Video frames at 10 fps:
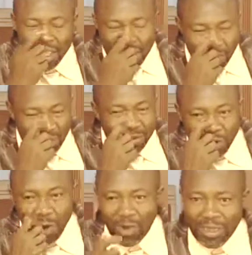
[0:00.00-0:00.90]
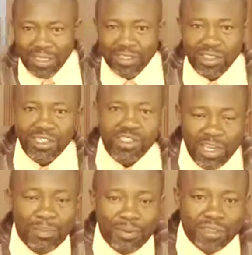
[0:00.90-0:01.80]
He would have called his
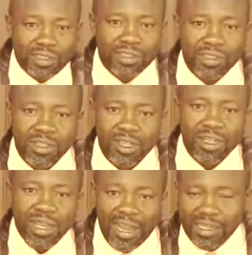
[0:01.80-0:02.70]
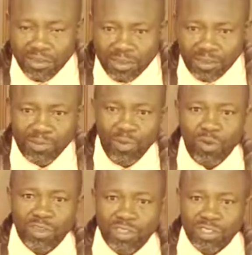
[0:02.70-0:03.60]
shepherds, and he would have
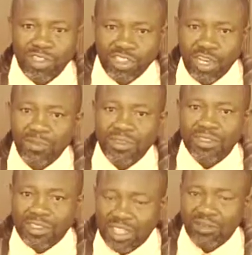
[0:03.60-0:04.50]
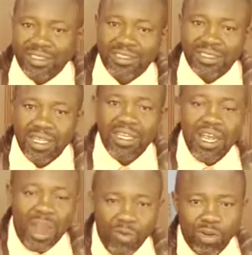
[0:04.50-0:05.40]
spoken to his shepherds. He said, listen,
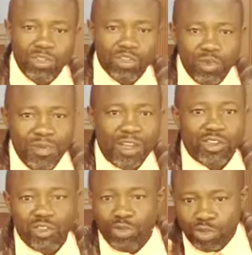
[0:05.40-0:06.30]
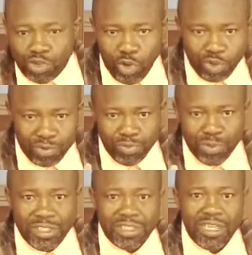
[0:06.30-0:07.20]
I want you to make sure, don't
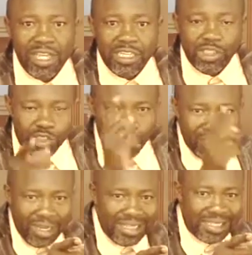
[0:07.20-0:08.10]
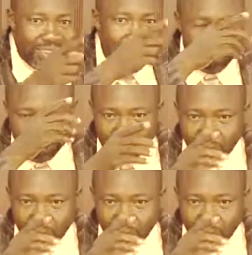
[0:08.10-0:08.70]
crossbreed. Don't let this happen.